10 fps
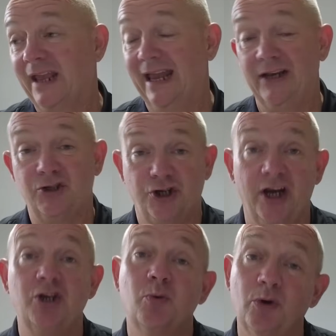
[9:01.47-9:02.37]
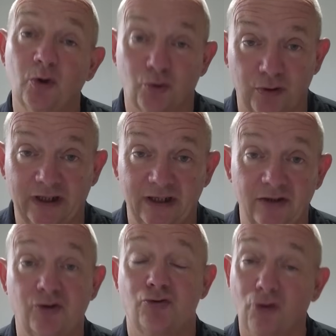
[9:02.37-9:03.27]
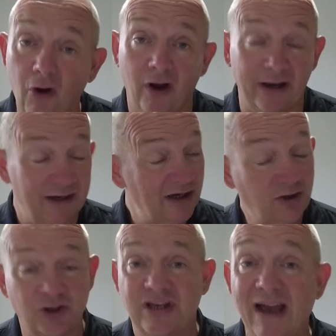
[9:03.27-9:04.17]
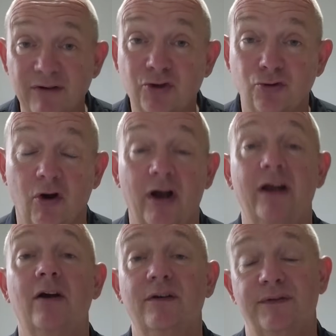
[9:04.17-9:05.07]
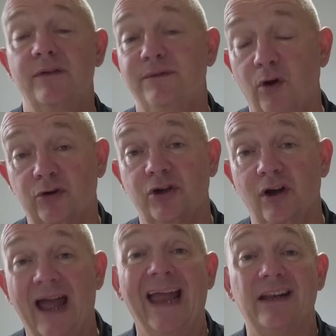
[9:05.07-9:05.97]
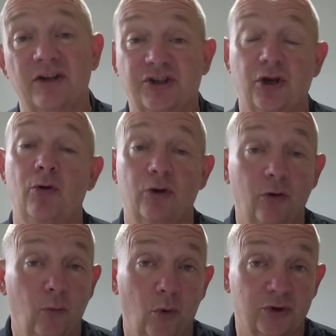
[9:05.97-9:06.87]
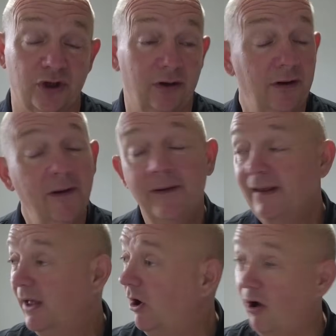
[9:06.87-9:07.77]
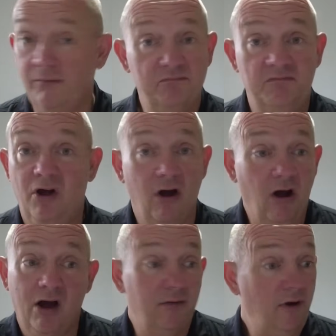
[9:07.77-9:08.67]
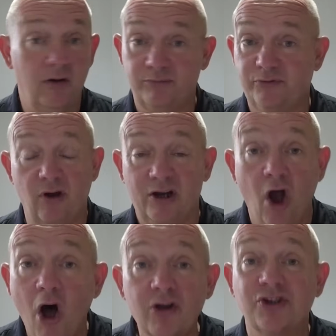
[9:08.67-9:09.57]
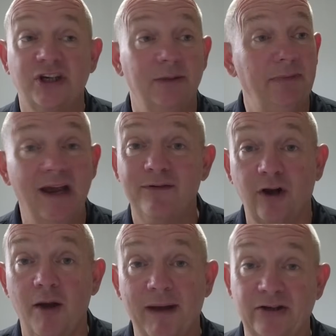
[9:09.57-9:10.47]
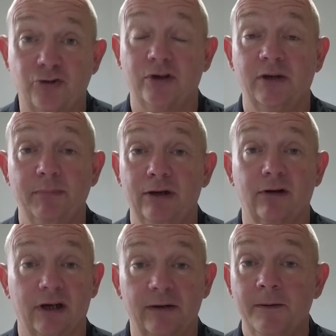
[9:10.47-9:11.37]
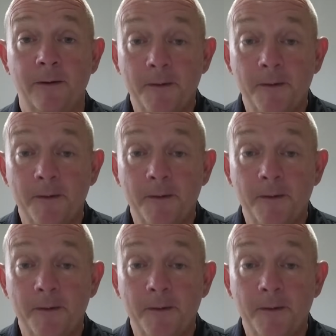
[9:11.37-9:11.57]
and change what you're drinking, try, just have a try of vodka and soda water. I can't see me ever going back to drinking beer again.